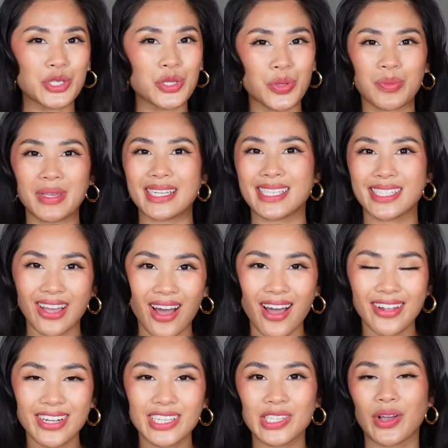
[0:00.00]
to be
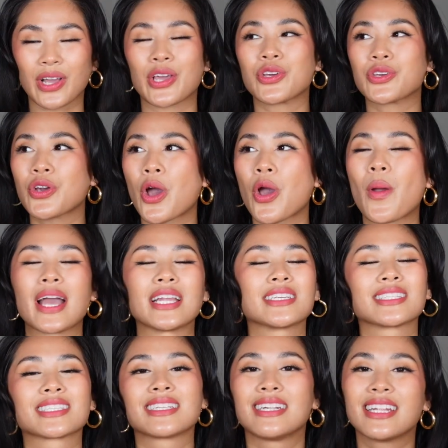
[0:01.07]
done so I can go and
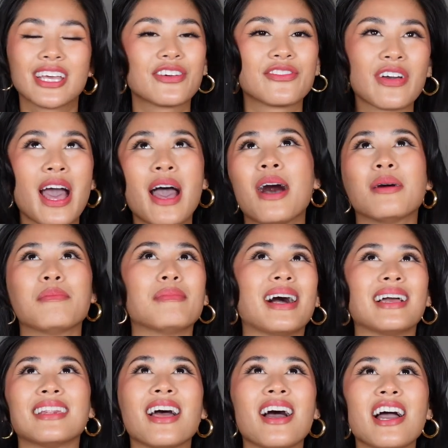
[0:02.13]
just live
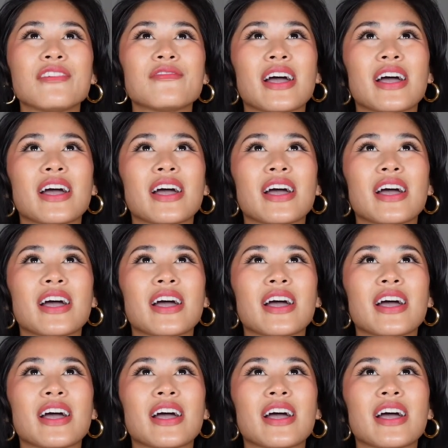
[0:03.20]
my life.